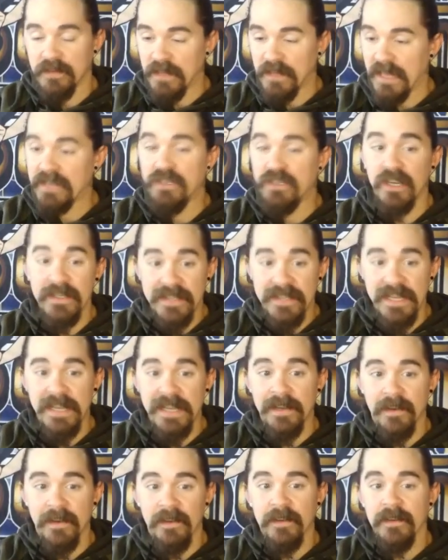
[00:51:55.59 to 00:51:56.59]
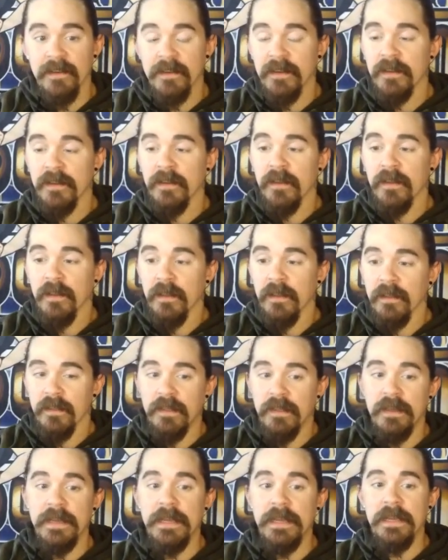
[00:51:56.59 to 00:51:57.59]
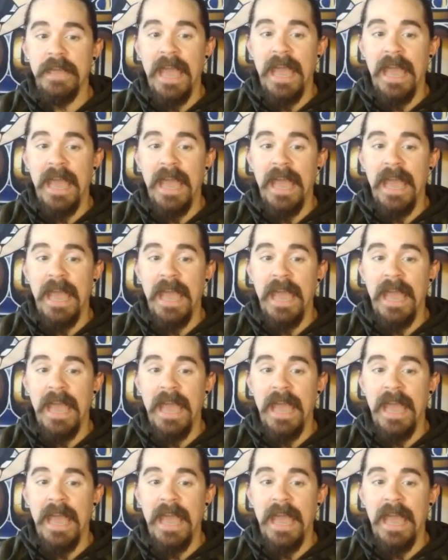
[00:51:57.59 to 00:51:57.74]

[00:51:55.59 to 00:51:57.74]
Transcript: it just hit the